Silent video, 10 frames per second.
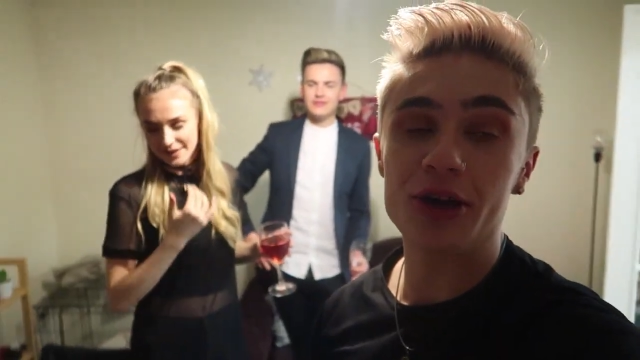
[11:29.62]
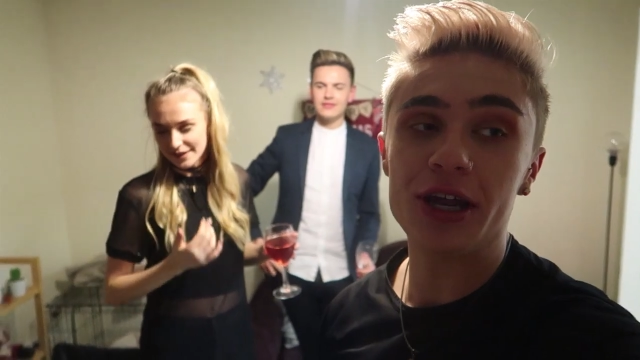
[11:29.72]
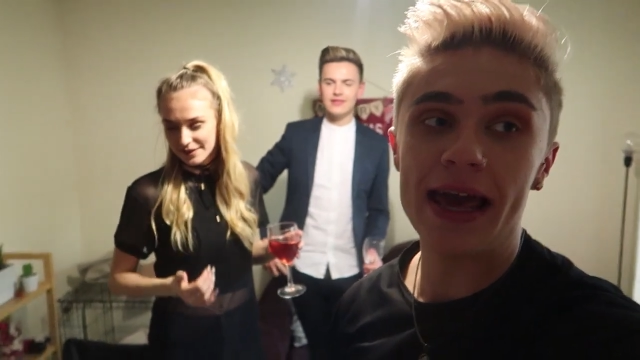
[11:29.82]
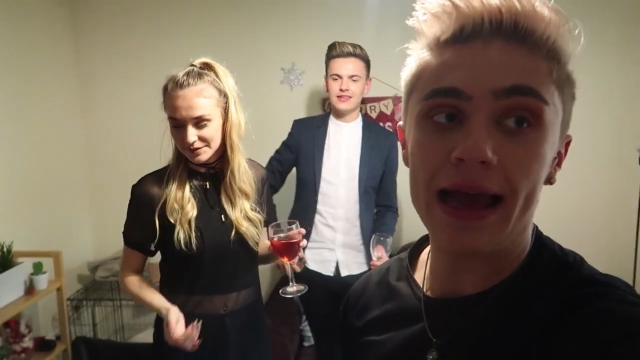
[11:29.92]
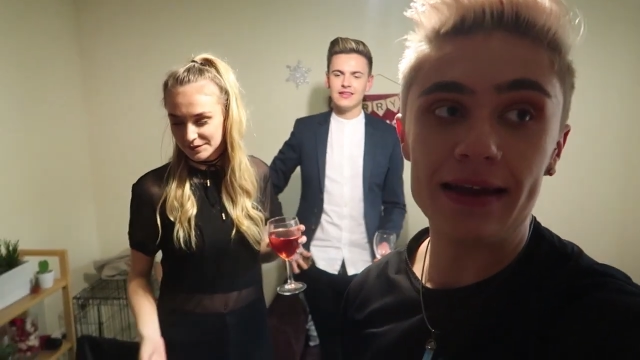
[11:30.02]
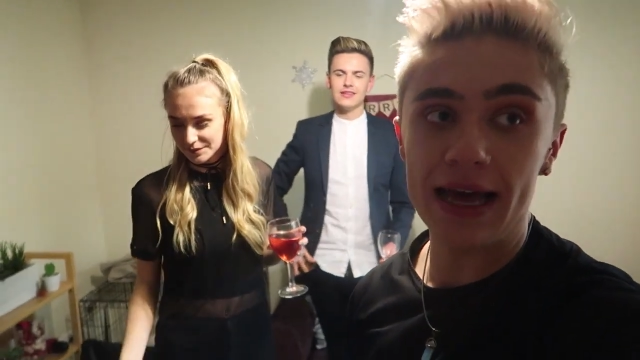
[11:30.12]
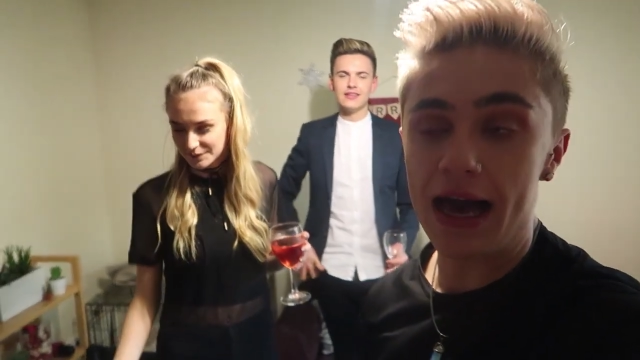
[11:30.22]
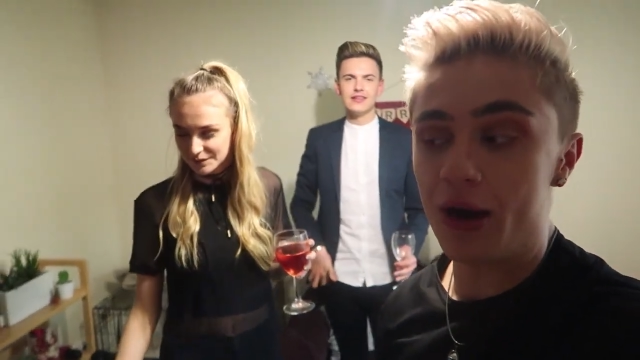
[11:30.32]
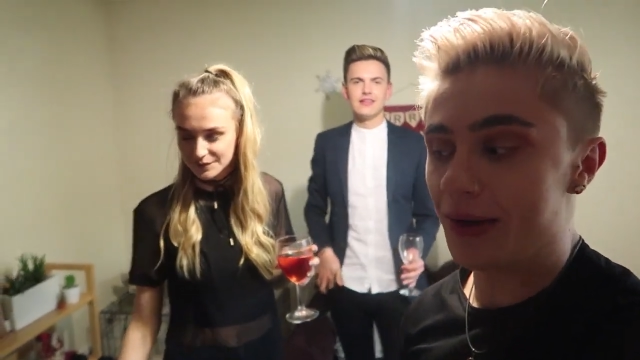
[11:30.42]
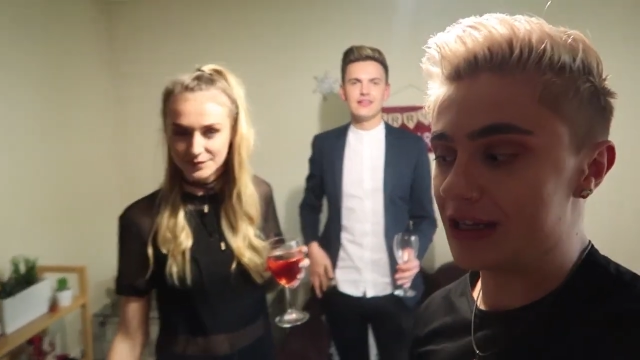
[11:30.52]
Speaker 1: and we're gonna head
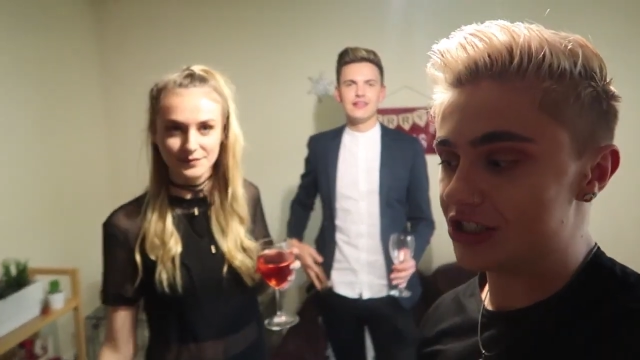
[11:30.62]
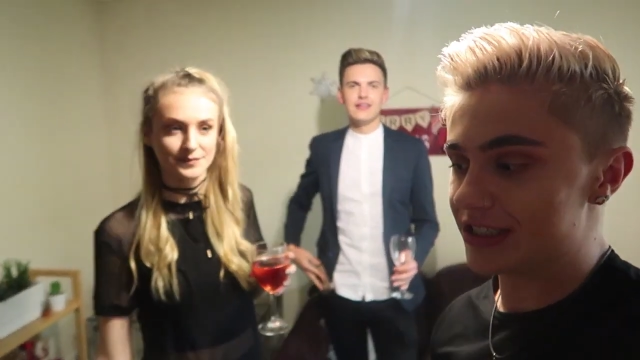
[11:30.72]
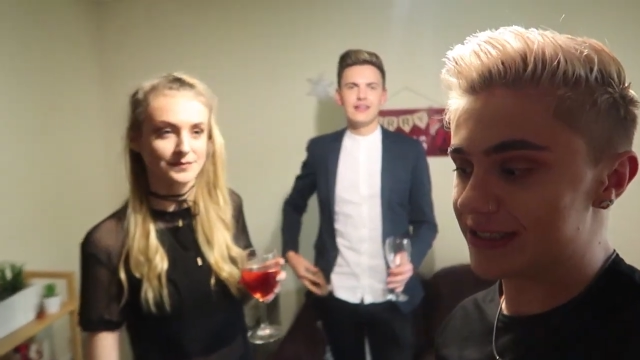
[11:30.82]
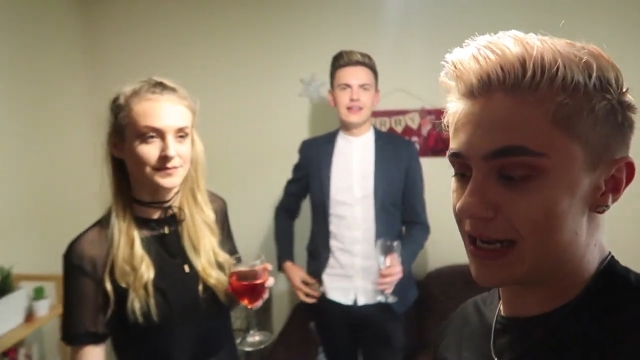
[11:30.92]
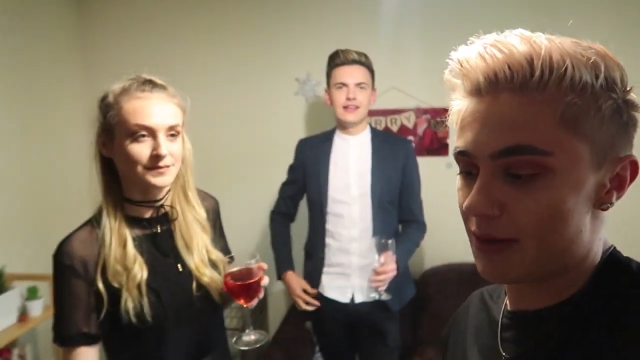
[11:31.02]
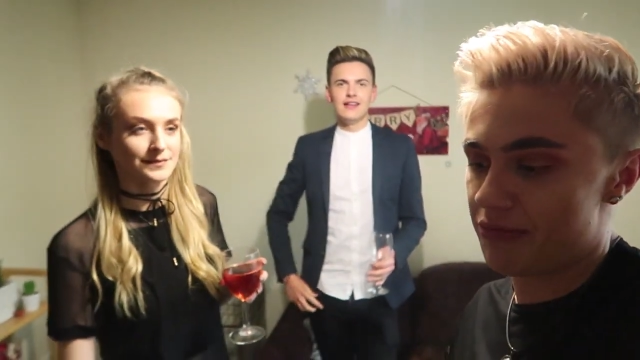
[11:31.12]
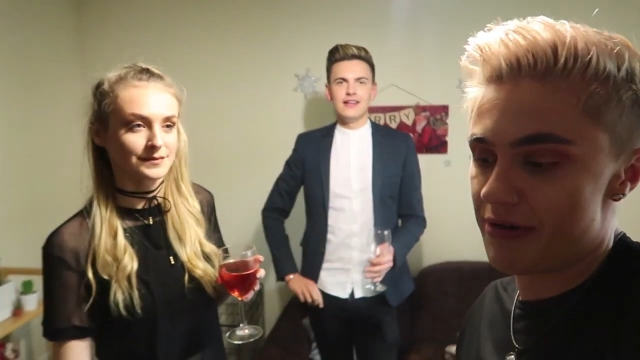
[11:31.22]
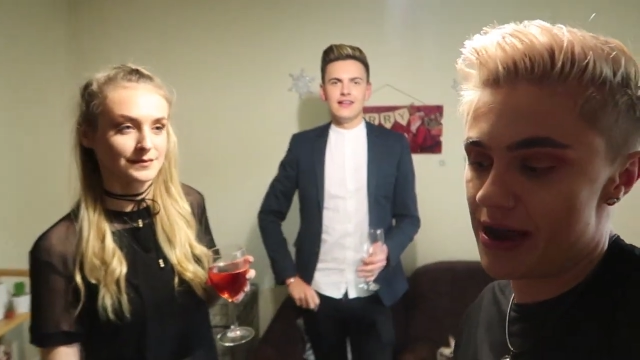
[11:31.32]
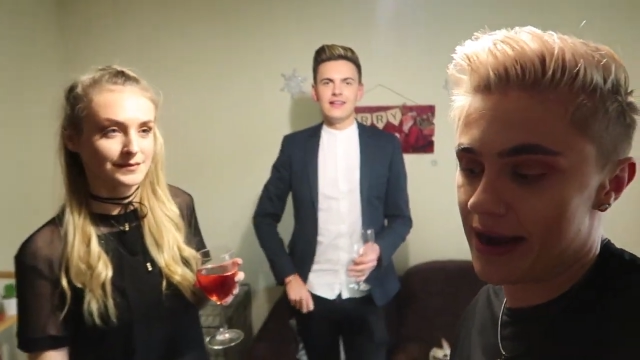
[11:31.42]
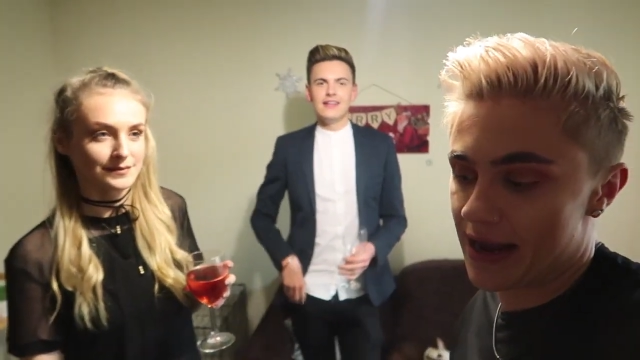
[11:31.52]
out and just
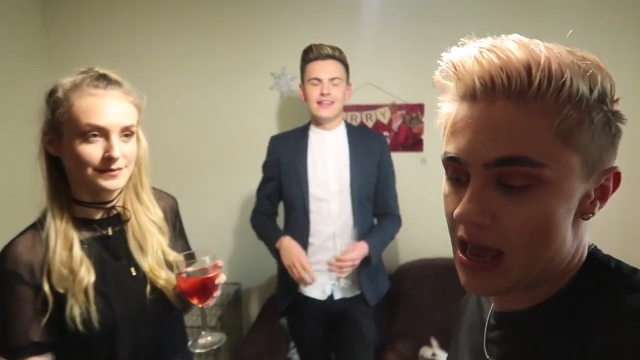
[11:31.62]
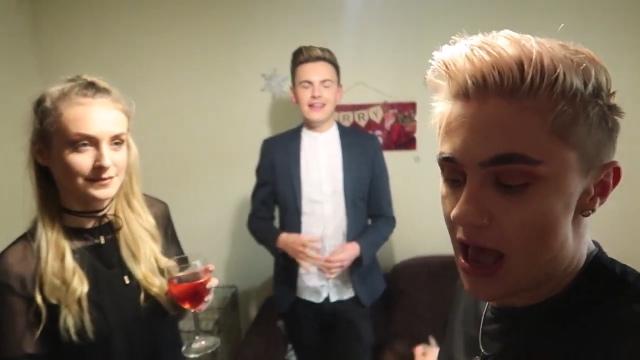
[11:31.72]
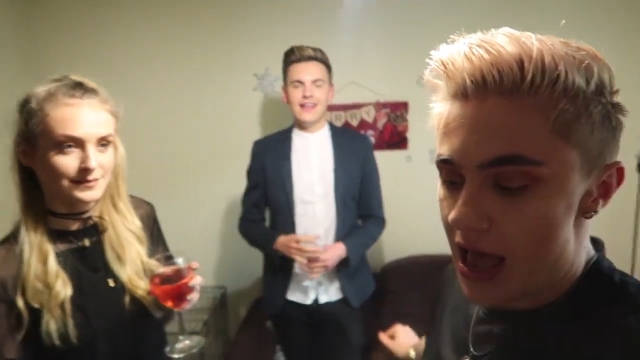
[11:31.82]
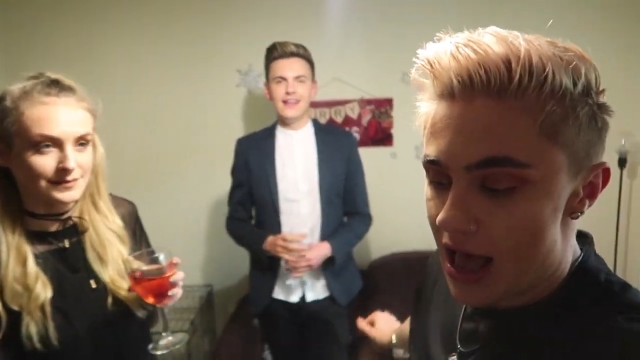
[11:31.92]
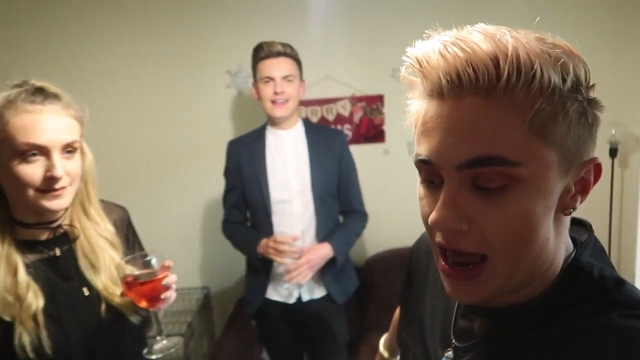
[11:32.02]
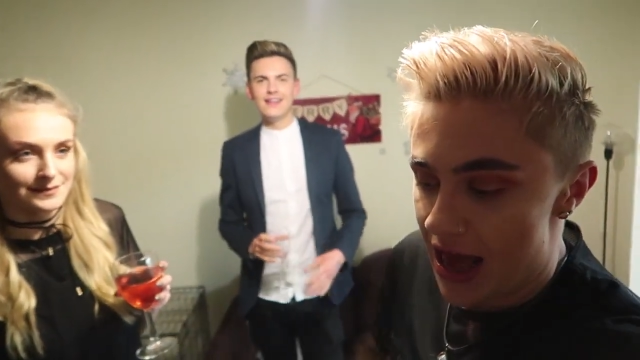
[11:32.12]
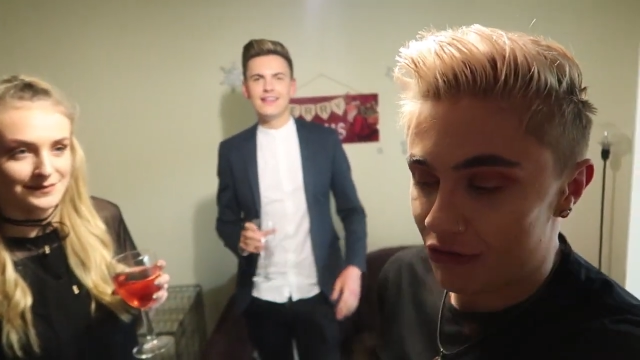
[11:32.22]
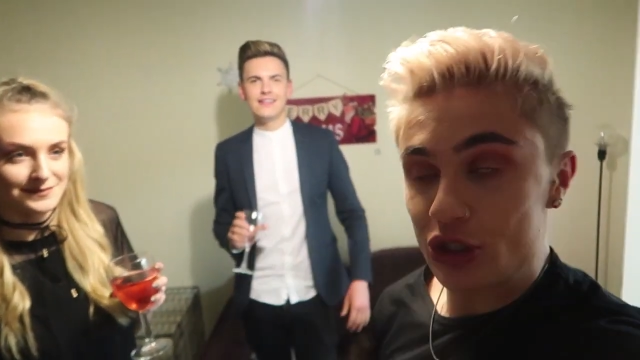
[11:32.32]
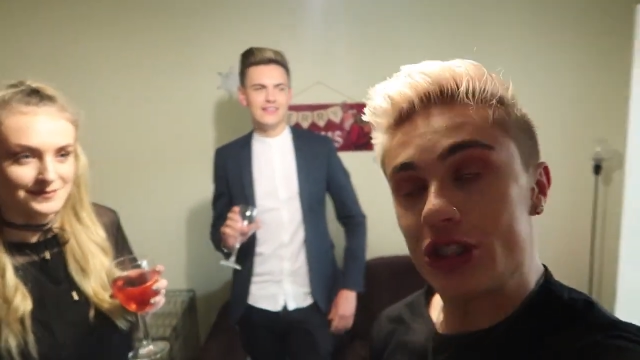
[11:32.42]
celebrate and have a